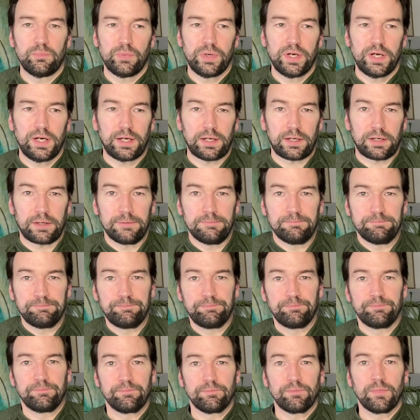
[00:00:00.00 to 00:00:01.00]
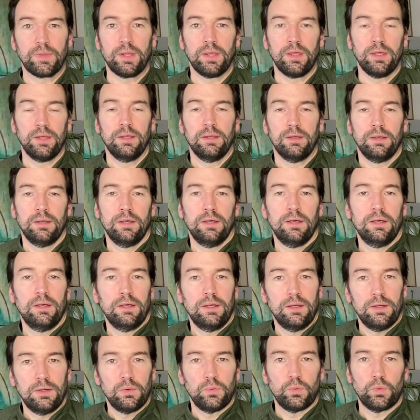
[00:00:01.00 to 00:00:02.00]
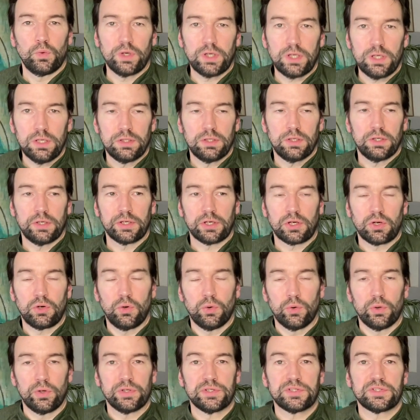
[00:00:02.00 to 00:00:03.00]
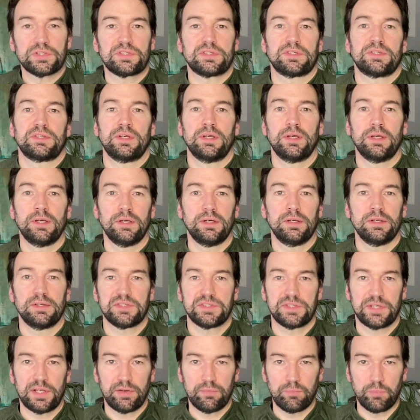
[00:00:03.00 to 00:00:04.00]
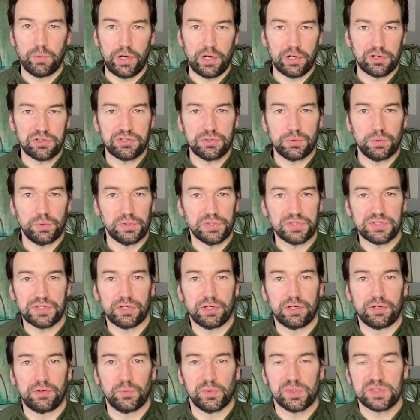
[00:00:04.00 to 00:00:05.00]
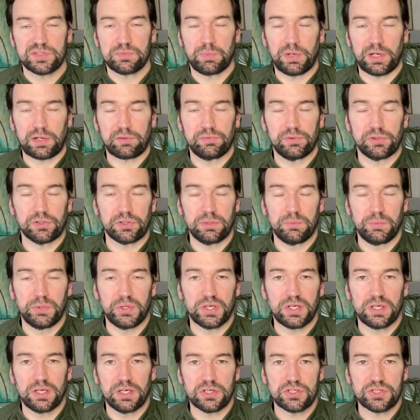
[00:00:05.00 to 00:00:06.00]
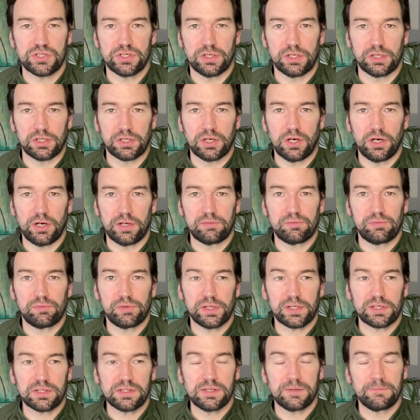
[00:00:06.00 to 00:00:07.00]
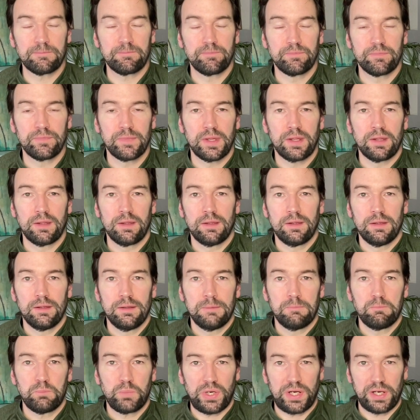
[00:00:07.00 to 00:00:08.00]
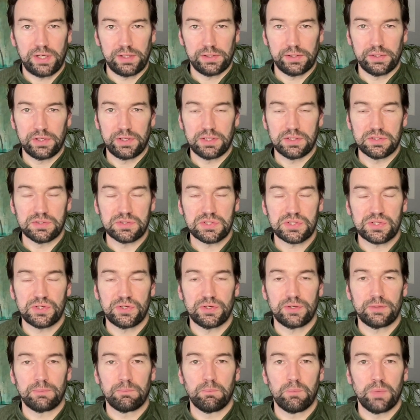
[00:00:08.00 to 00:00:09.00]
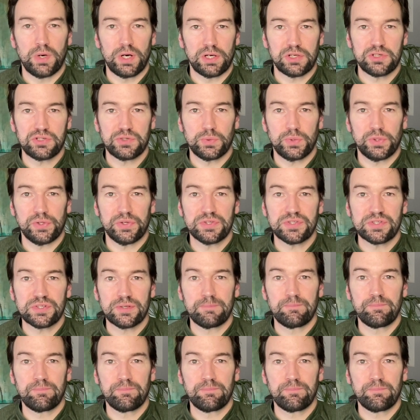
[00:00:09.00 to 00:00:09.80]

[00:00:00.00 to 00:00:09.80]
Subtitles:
back. Working on a course set of modules on respectful communication and conflict, piloting certain modules.